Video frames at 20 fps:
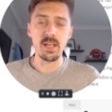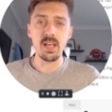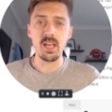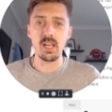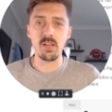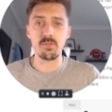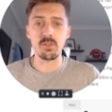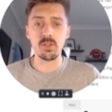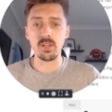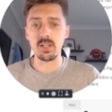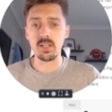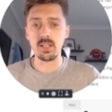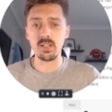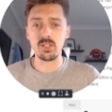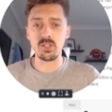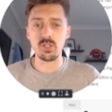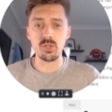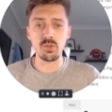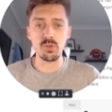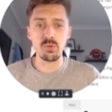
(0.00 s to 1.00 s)
If you're looking
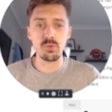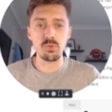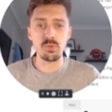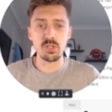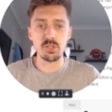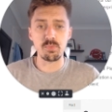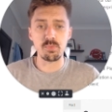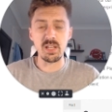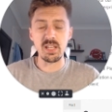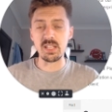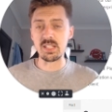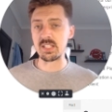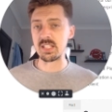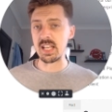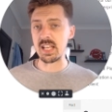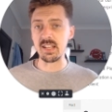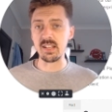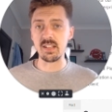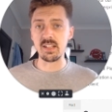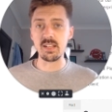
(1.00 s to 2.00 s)
to display
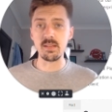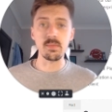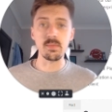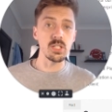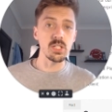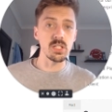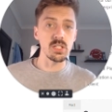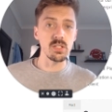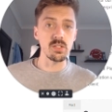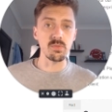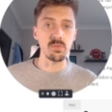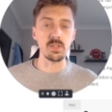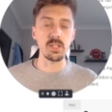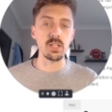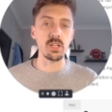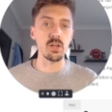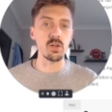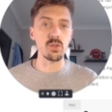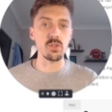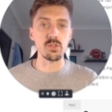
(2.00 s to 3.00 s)
standard images,
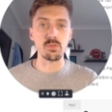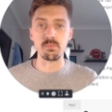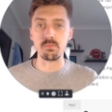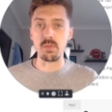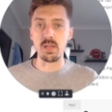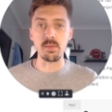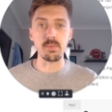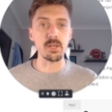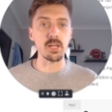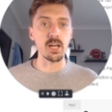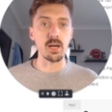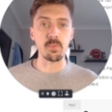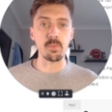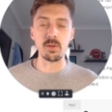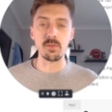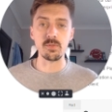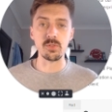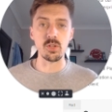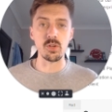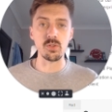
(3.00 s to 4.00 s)
videos, maybe a couple
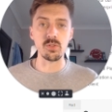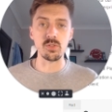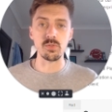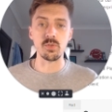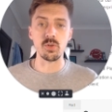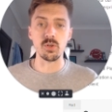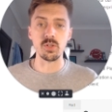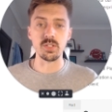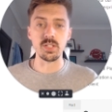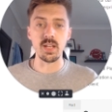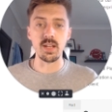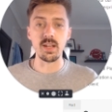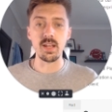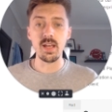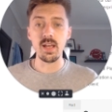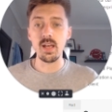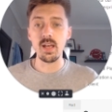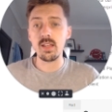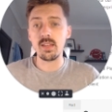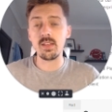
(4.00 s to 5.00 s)
of zones of content,
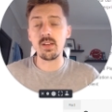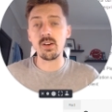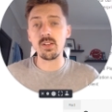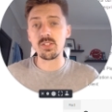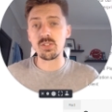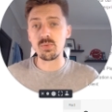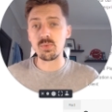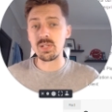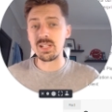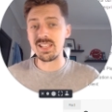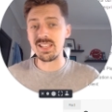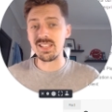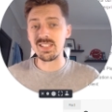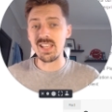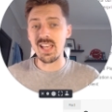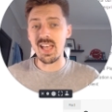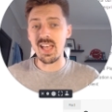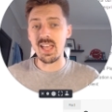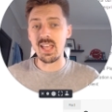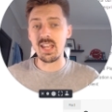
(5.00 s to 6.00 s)
the answer really is
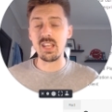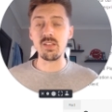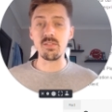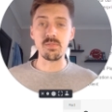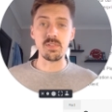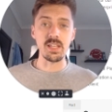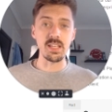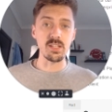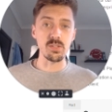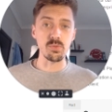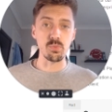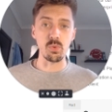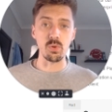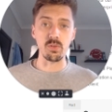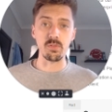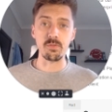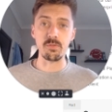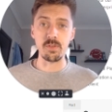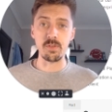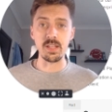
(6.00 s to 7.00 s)
any of these will
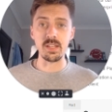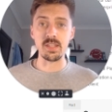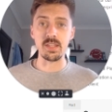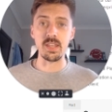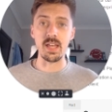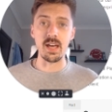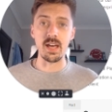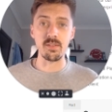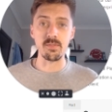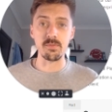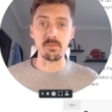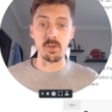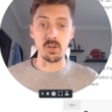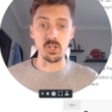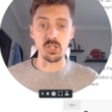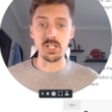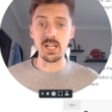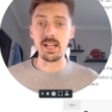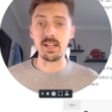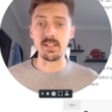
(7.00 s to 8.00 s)
fit that
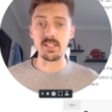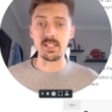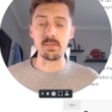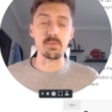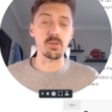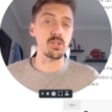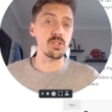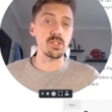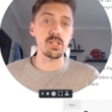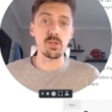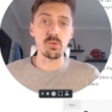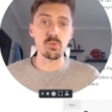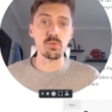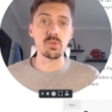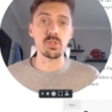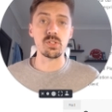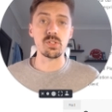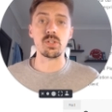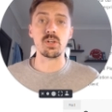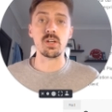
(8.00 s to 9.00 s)
functionality because they're all
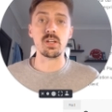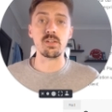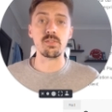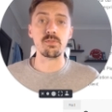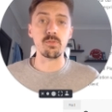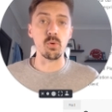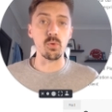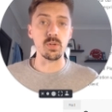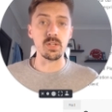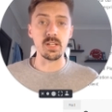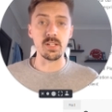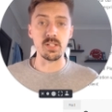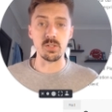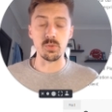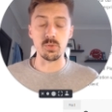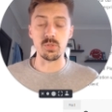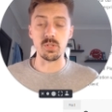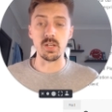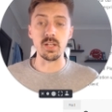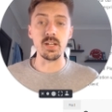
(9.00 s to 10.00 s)
designed for digital
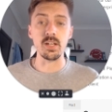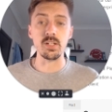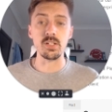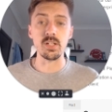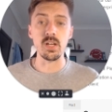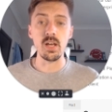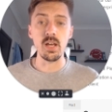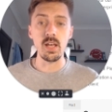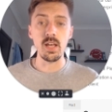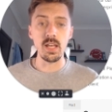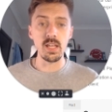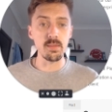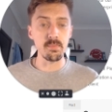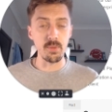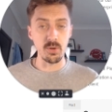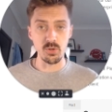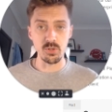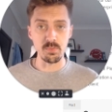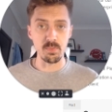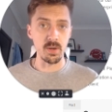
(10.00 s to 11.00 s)
signage in the
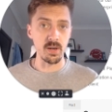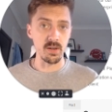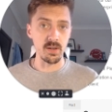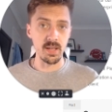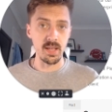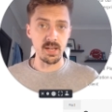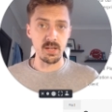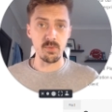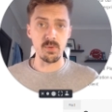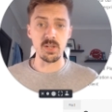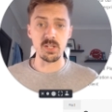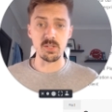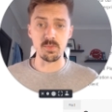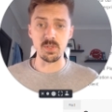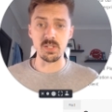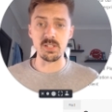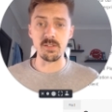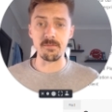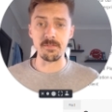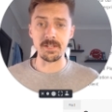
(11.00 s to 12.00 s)
most part anyway
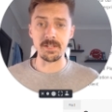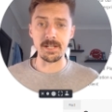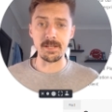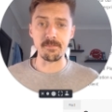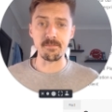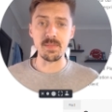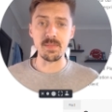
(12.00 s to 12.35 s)
specifically.